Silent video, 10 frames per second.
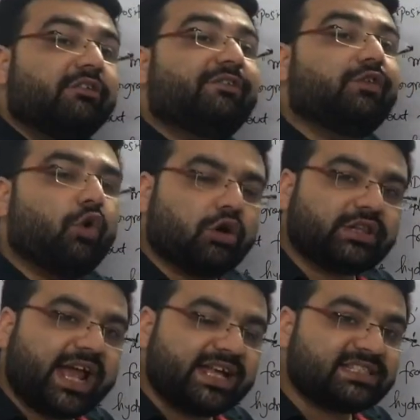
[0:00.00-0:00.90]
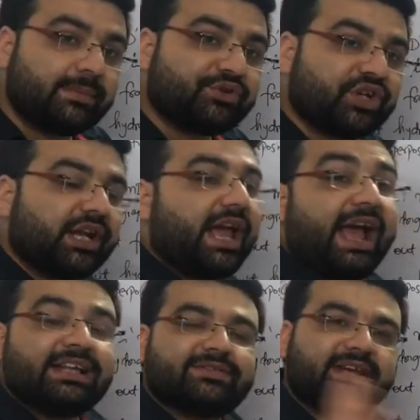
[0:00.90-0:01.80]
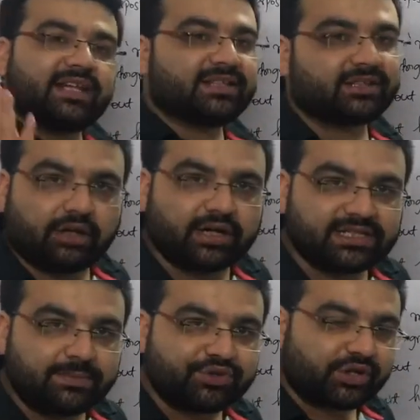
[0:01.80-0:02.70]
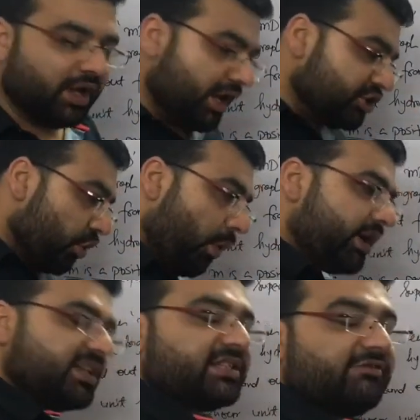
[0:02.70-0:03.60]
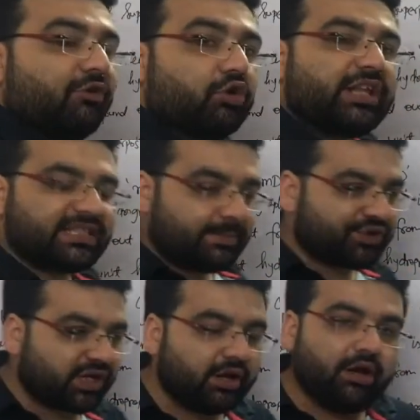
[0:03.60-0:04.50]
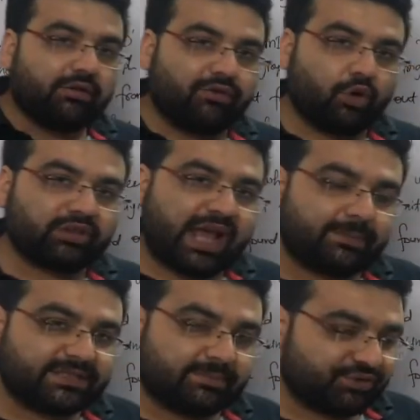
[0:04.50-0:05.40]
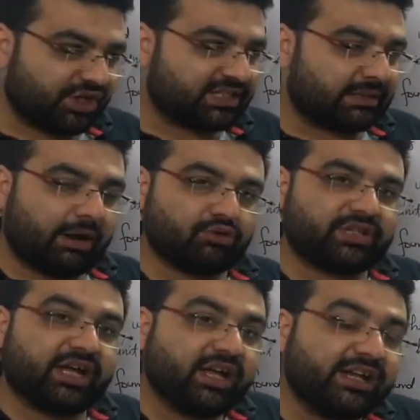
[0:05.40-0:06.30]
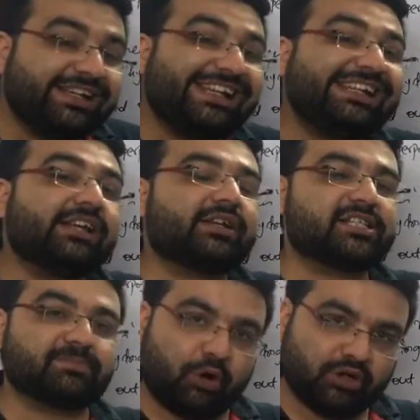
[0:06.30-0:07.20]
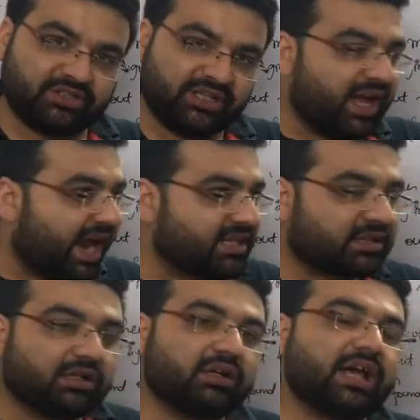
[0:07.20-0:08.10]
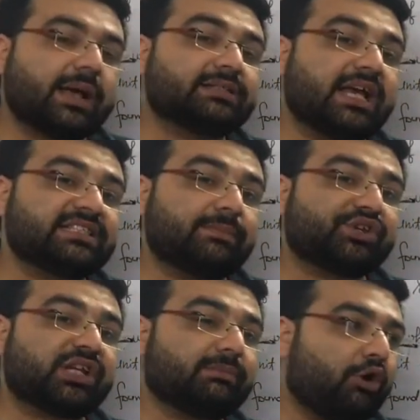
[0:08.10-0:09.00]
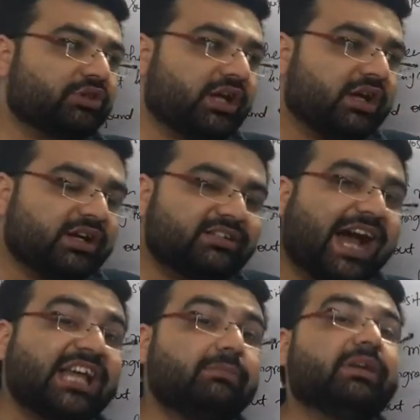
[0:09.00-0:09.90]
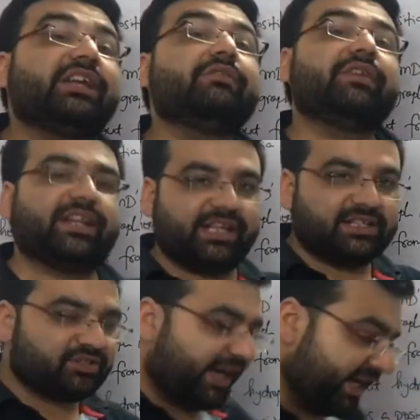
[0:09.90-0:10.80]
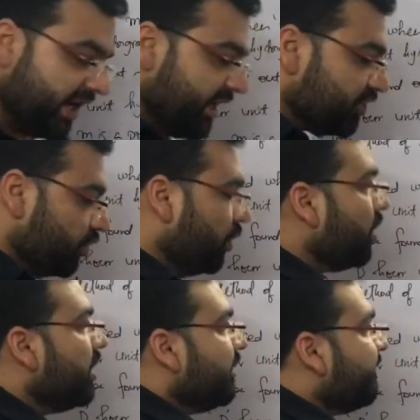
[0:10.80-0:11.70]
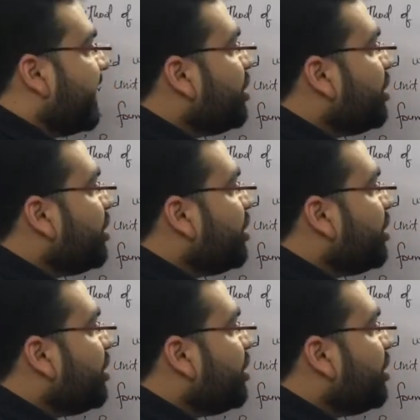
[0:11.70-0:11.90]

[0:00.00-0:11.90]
fourth assumption as well as the third assumption. So what is the fourth assumption? Fourth assumption is about the linear response, and the third assumption is about the time invariance, right? So when